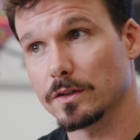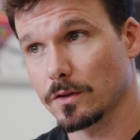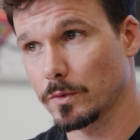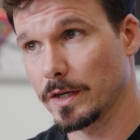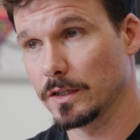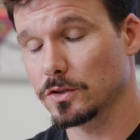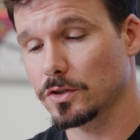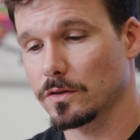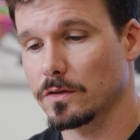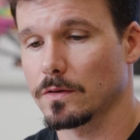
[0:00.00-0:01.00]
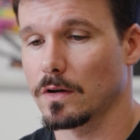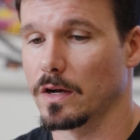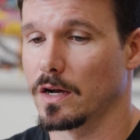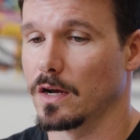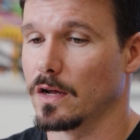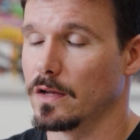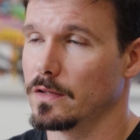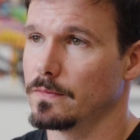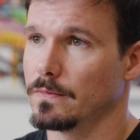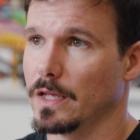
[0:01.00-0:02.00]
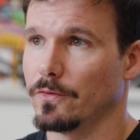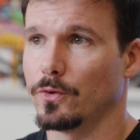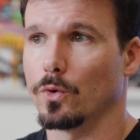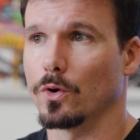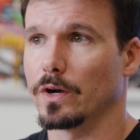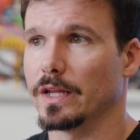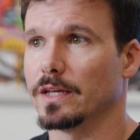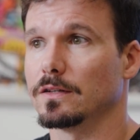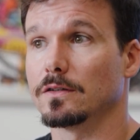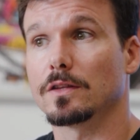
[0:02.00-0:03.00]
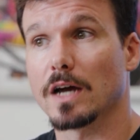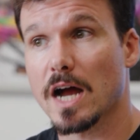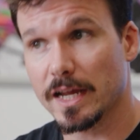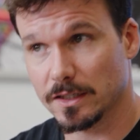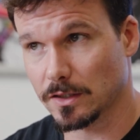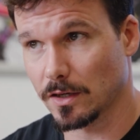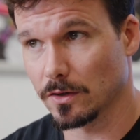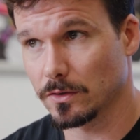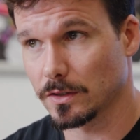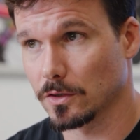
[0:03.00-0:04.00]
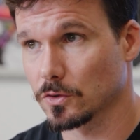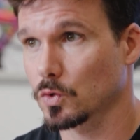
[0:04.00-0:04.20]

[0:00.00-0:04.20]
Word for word: end of the range, uh, if you're in the highest gear, in gear